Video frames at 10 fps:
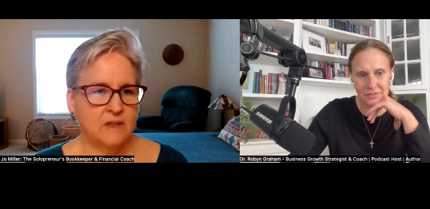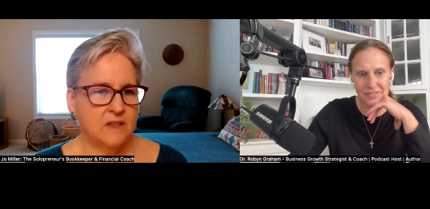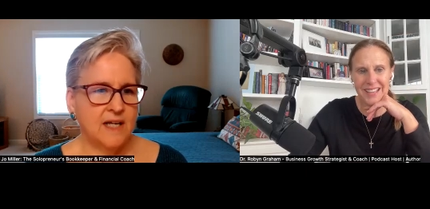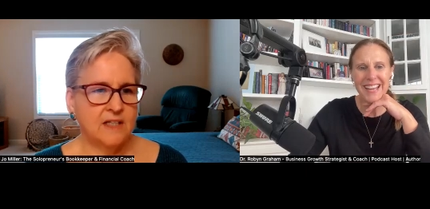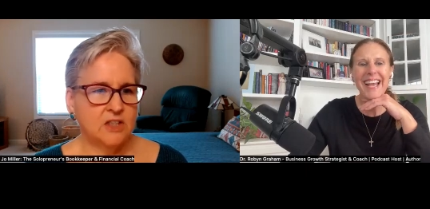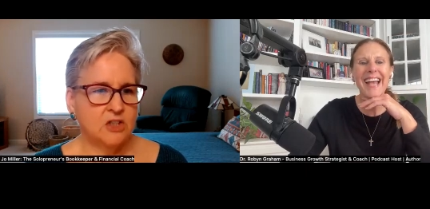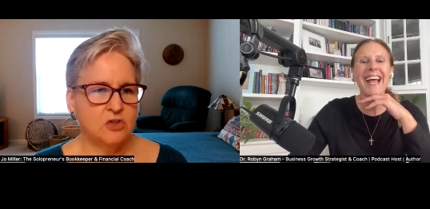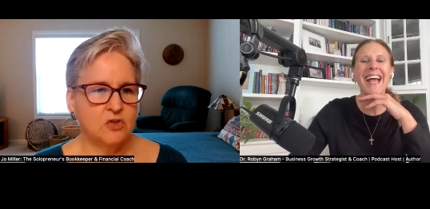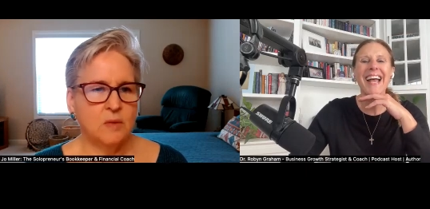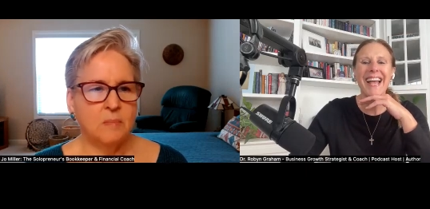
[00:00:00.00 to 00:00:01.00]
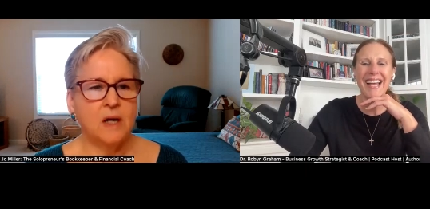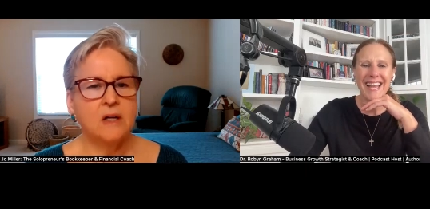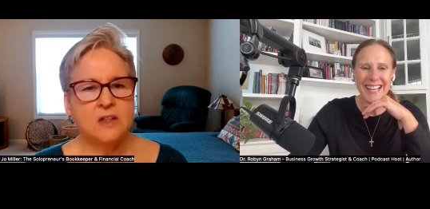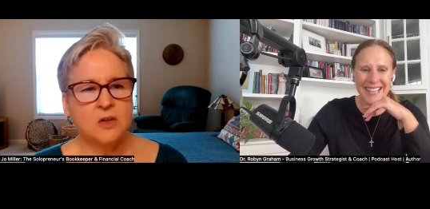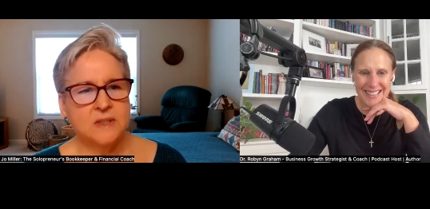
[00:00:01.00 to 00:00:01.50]
Speaker 1: The Nancy Drew, The
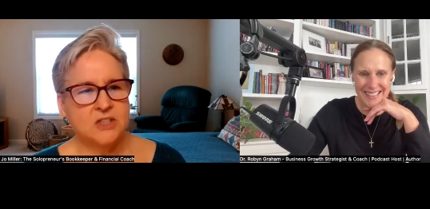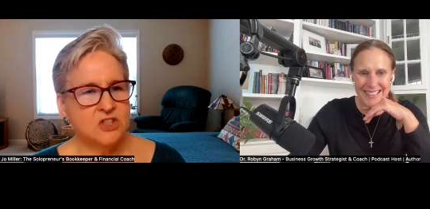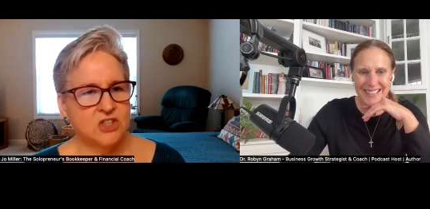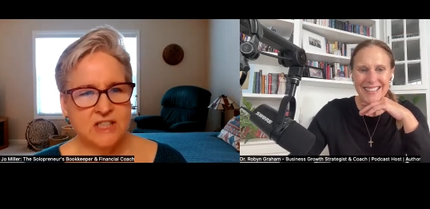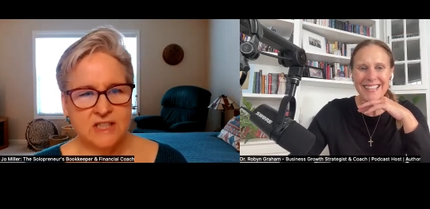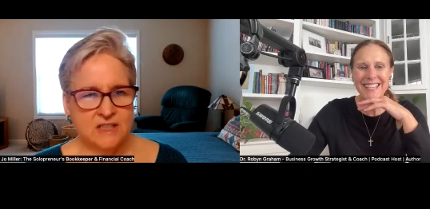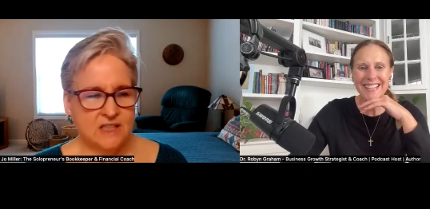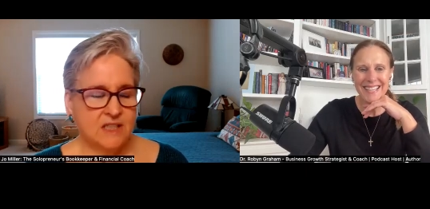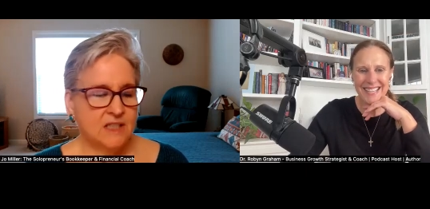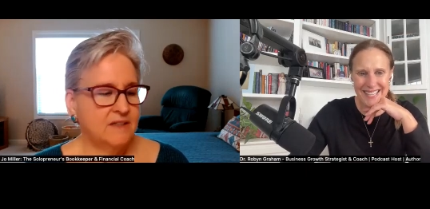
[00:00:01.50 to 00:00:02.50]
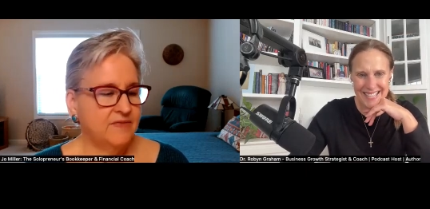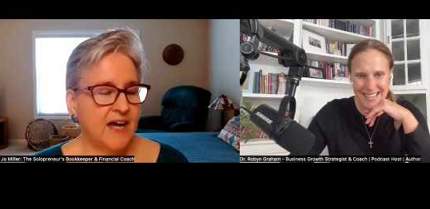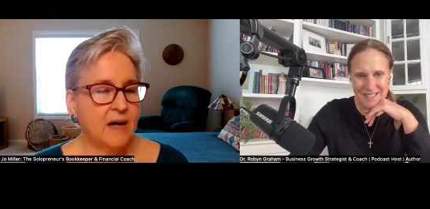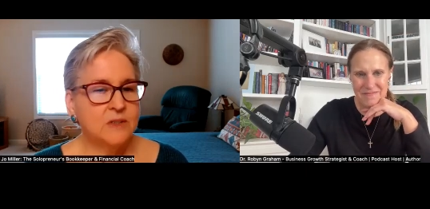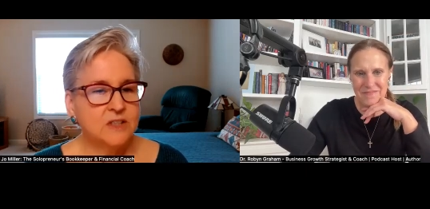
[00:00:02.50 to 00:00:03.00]
Bungalow Mystery. Yep.
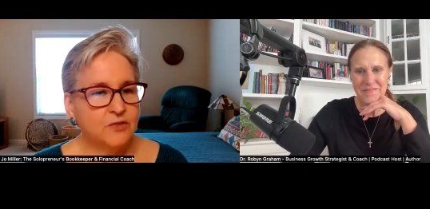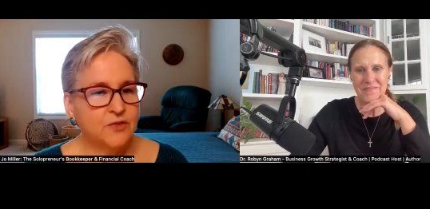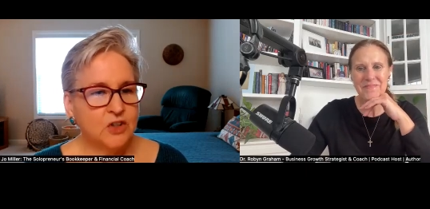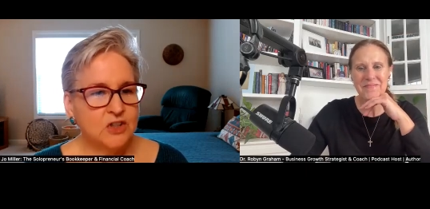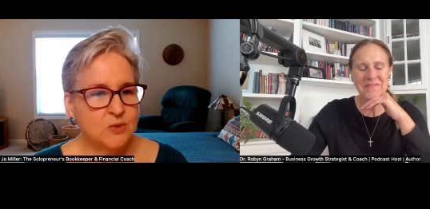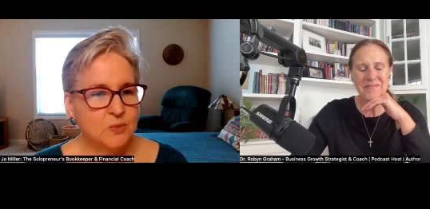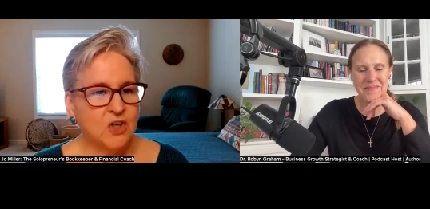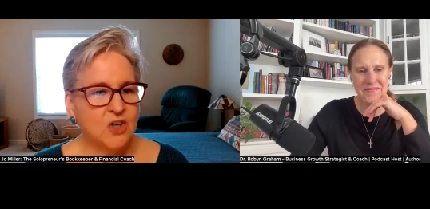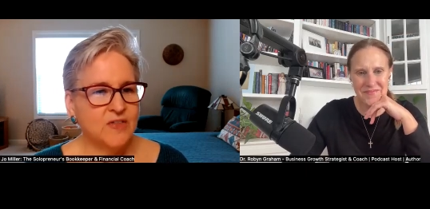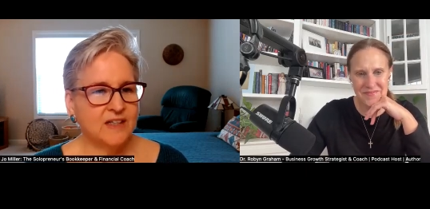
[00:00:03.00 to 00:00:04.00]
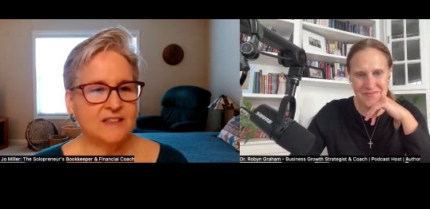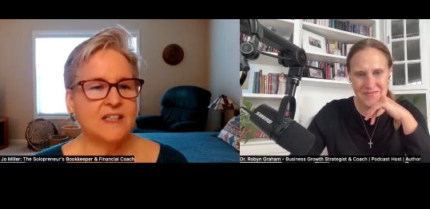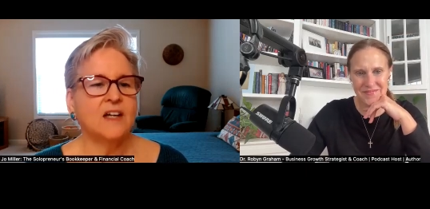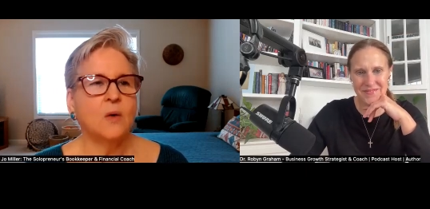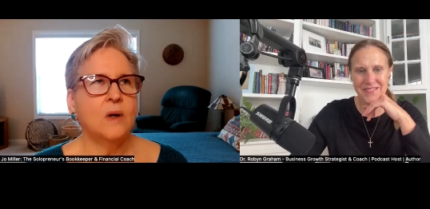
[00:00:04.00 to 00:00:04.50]
That was the first word that it's
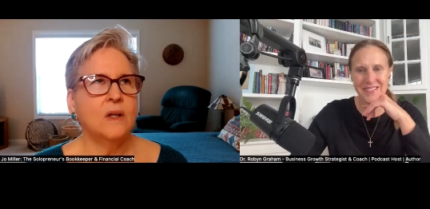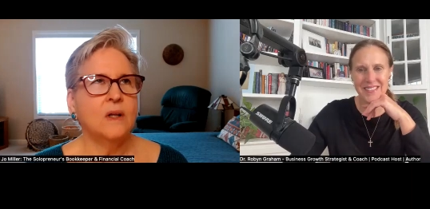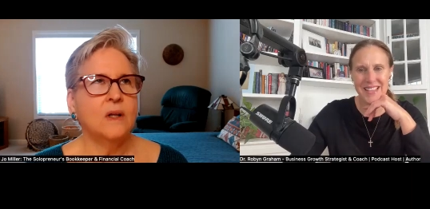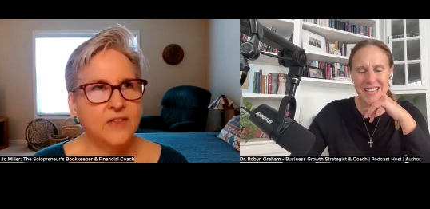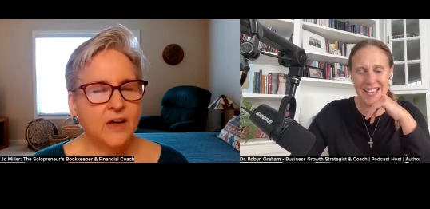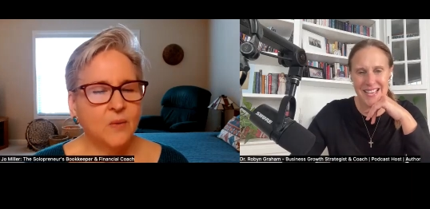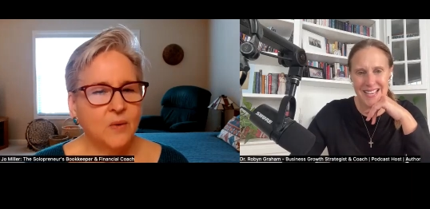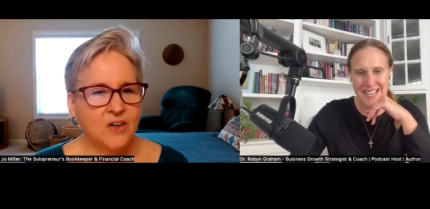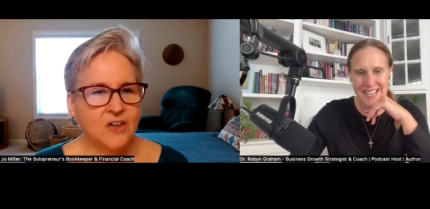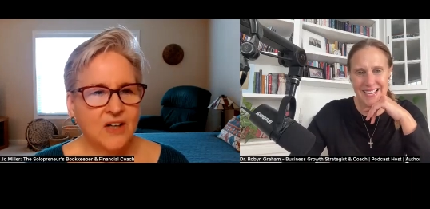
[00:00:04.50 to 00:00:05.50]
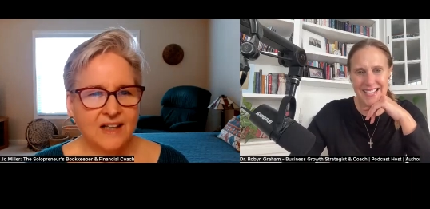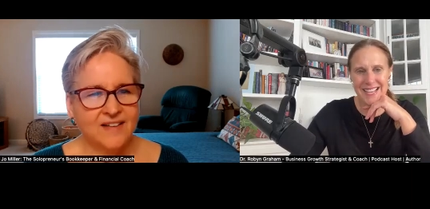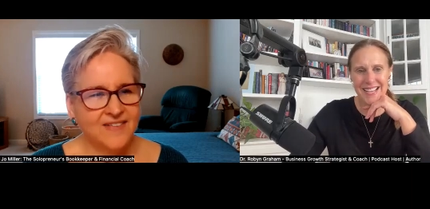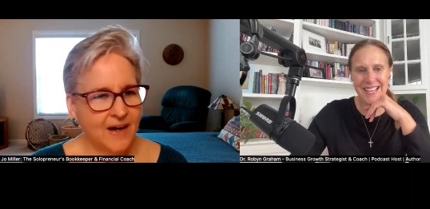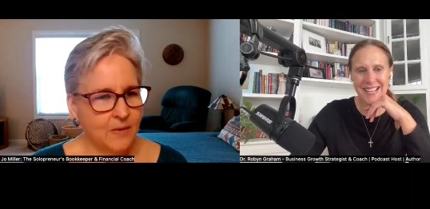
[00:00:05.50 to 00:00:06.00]
like, oh, I love that word. I
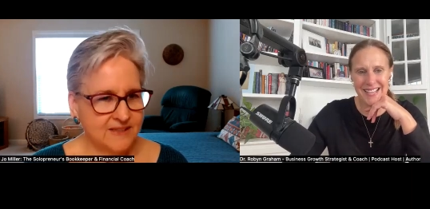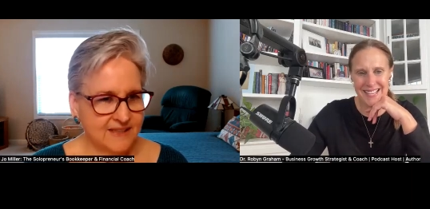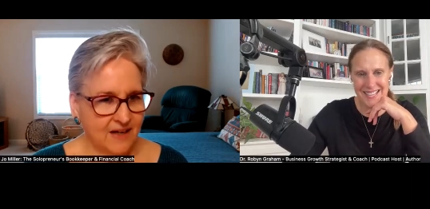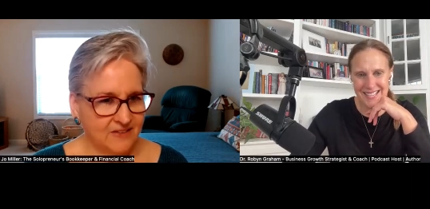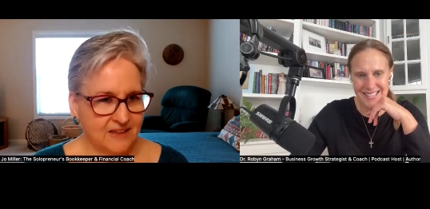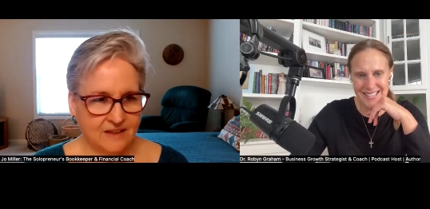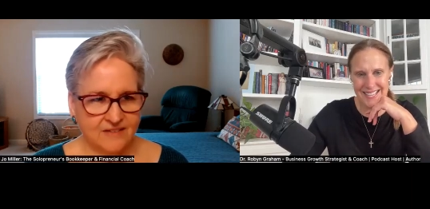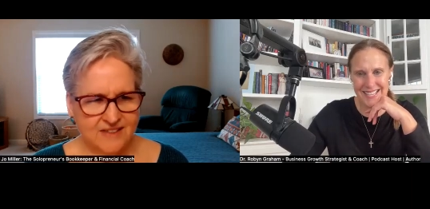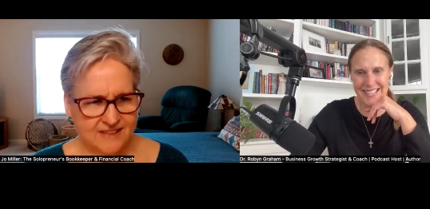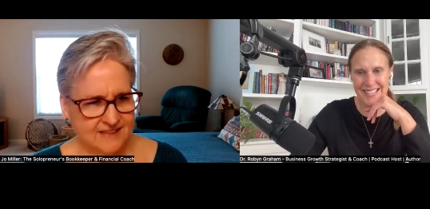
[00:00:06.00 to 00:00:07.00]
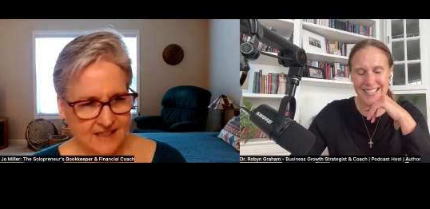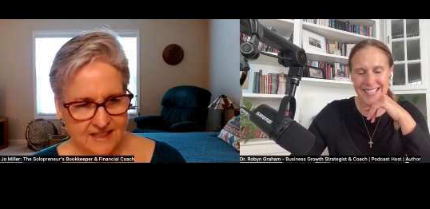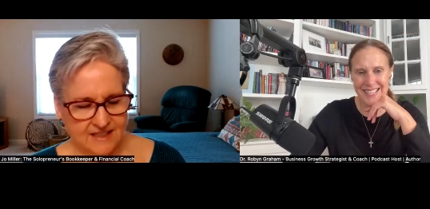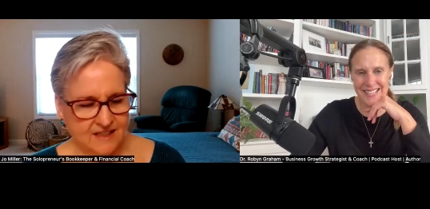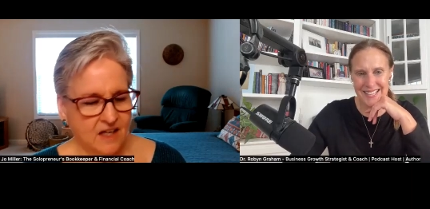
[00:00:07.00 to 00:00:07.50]
love how it sounds. I love to say
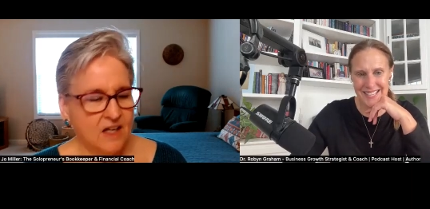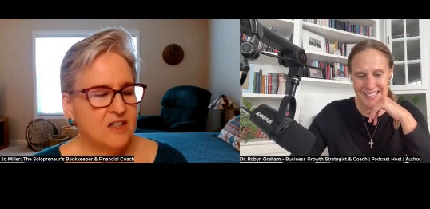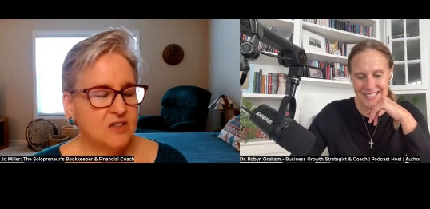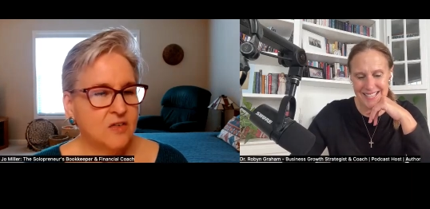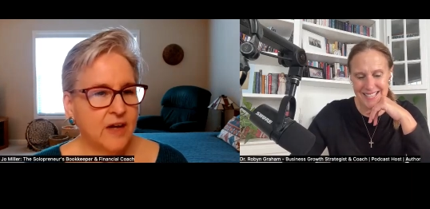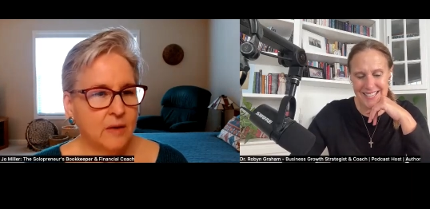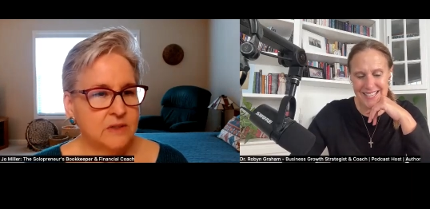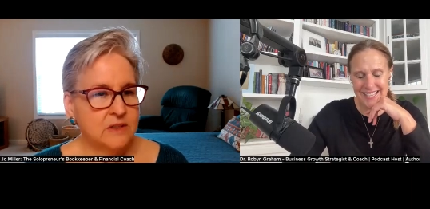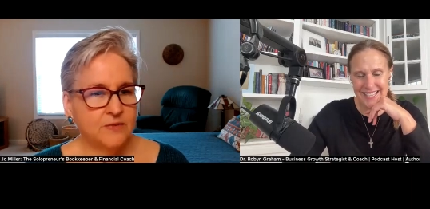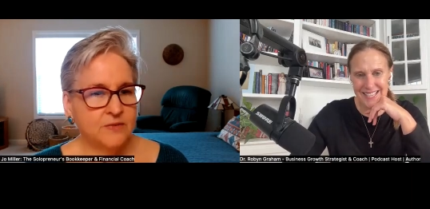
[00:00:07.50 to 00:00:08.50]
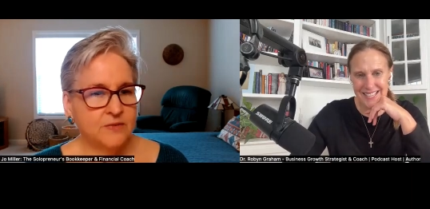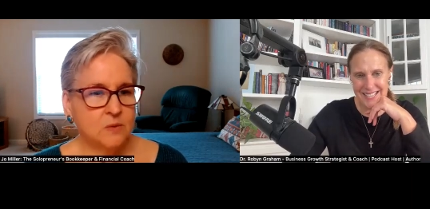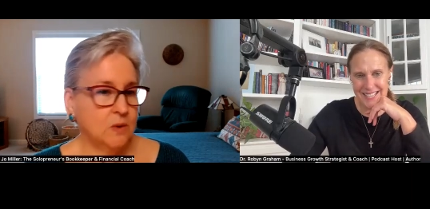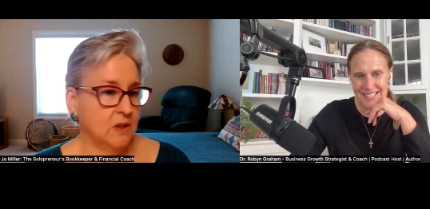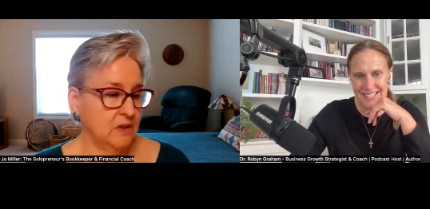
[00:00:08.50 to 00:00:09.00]
it. So that was the
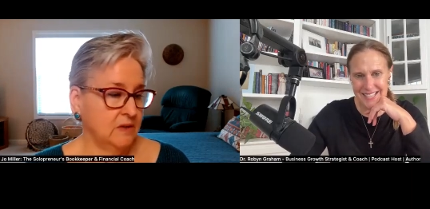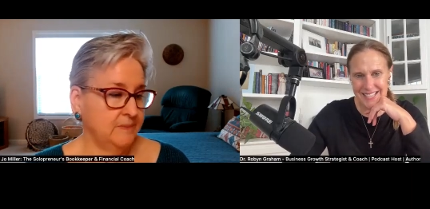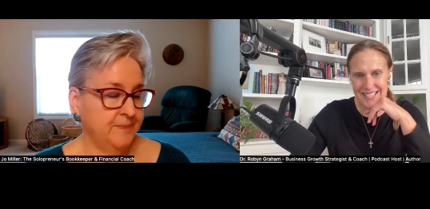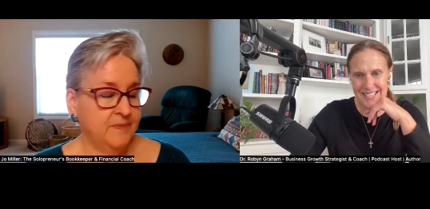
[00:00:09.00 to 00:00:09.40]
first word.